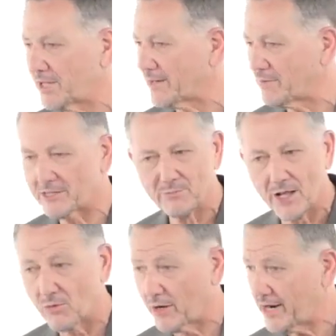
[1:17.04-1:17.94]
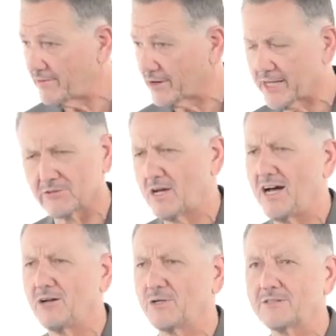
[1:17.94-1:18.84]
playing baseball or whatever? He goes, oh,
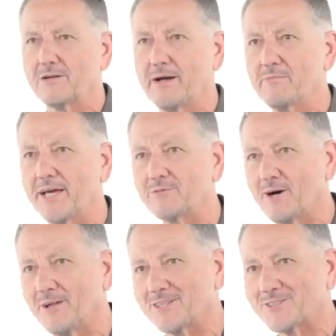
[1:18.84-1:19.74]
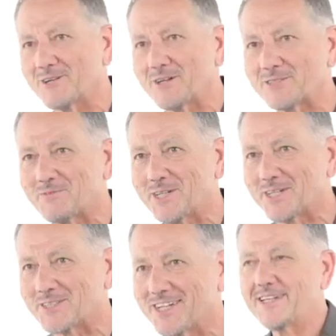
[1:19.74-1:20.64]
I don't want to talk about baseball. Let's talk about something
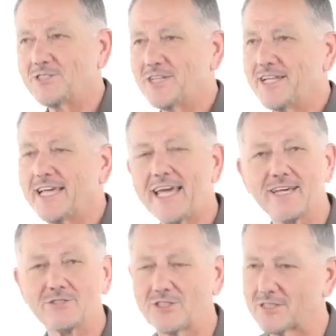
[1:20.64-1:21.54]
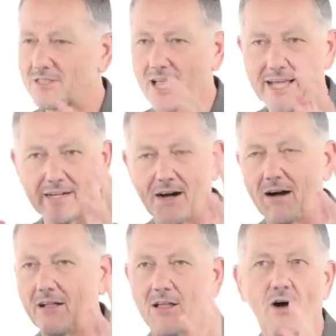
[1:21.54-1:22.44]
else. And he is just like
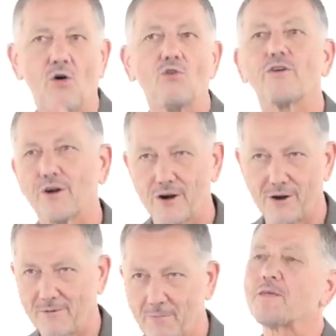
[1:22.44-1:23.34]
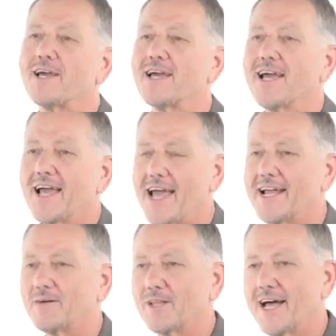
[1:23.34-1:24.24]
all over her.
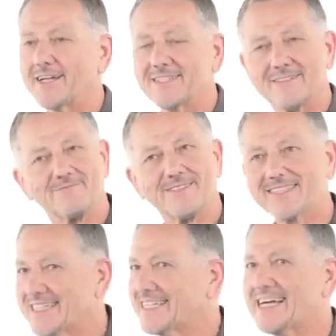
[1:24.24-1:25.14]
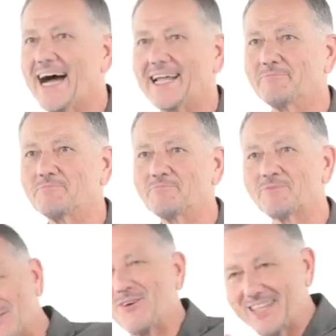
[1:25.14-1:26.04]
And I'm like, got him.
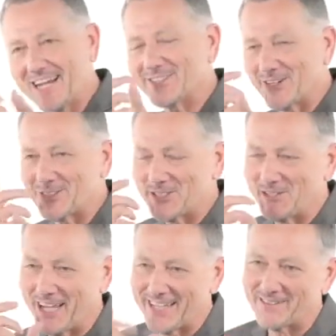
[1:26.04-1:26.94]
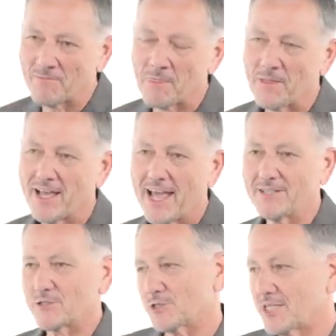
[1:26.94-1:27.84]
So then I start shooting.
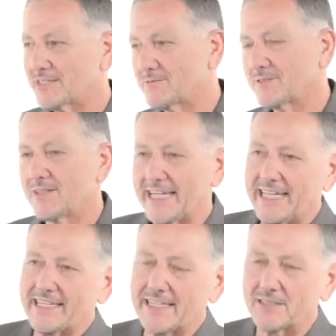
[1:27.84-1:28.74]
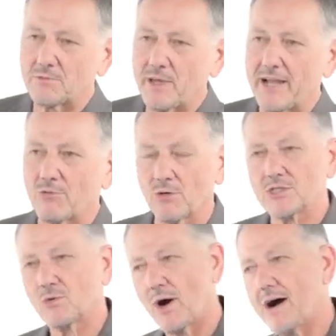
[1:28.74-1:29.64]
And so she's leaning against me every
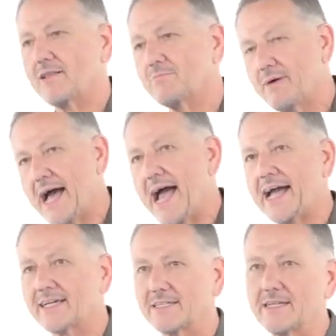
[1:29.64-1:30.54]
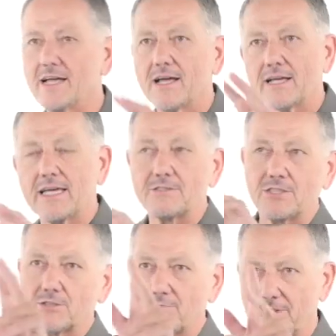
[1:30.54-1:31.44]
once in a while in the back and
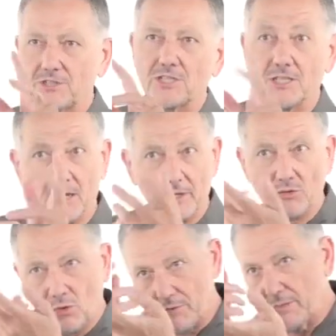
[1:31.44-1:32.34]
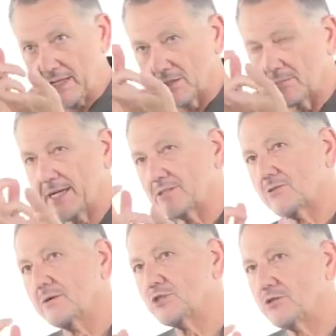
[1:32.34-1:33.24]
gets his vision coming toward me a little bit.
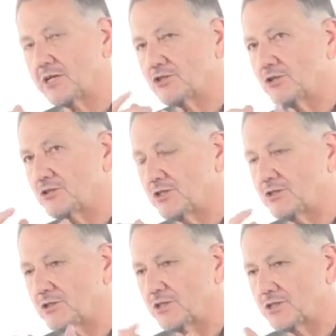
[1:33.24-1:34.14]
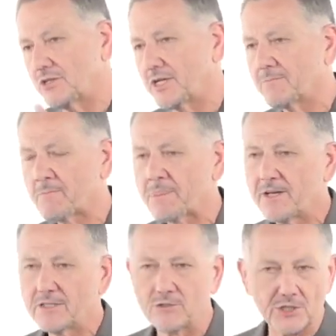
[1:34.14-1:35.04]
So I'm shooting.
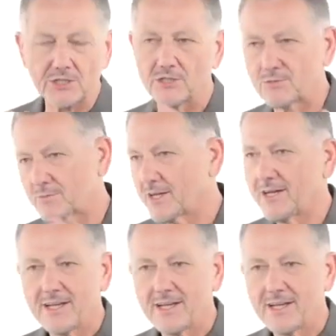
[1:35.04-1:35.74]
So she just